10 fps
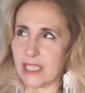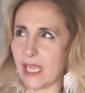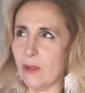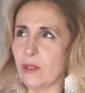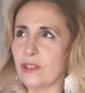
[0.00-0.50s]
It's
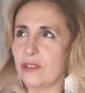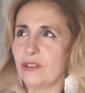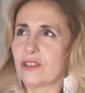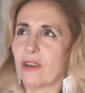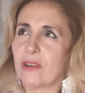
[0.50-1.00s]
like when
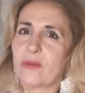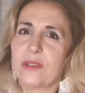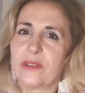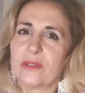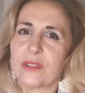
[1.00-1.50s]
you talk
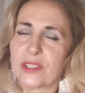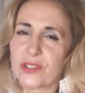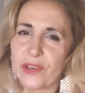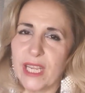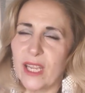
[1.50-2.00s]
to a
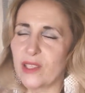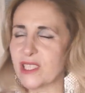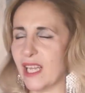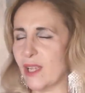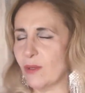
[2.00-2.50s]
shrink.
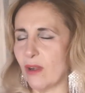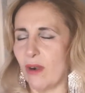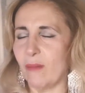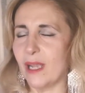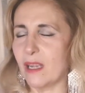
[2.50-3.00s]
It's like when,
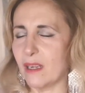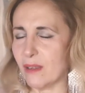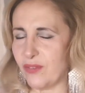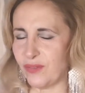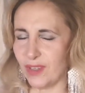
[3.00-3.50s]
oh my God,
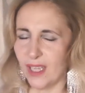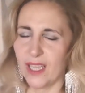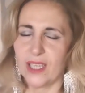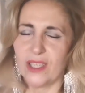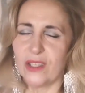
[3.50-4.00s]

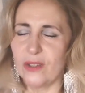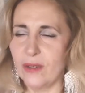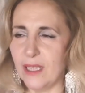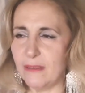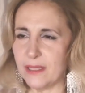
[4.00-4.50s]
you
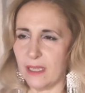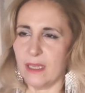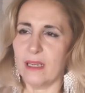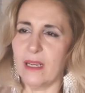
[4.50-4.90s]
leave it.